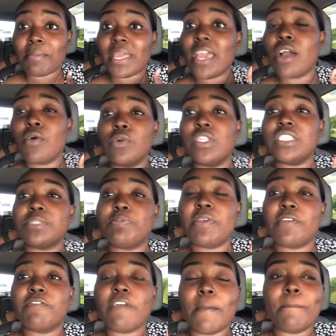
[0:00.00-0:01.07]
I can't only speak
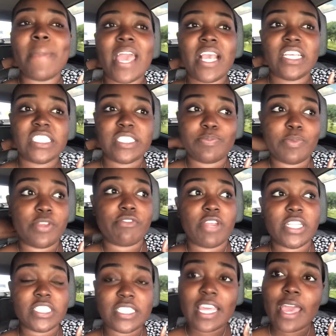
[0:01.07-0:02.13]
from my
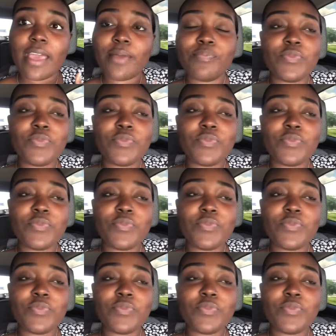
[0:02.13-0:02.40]
experience there.